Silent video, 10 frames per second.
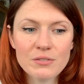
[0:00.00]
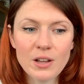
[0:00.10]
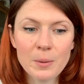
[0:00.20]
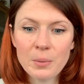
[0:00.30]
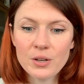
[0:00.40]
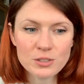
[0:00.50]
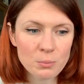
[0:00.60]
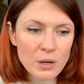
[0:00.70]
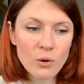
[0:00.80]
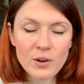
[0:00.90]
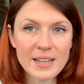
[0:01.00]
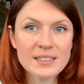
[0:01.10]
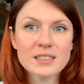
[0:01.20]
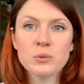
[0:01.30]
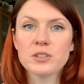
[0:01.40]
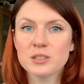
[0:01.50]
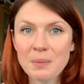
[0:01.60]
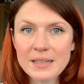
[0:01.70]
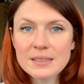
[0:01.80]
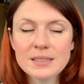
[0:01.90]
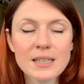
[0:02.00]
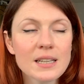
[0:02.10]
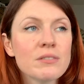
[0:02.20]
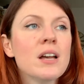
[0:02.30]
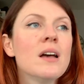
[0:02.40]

like personal belongings that were expensive.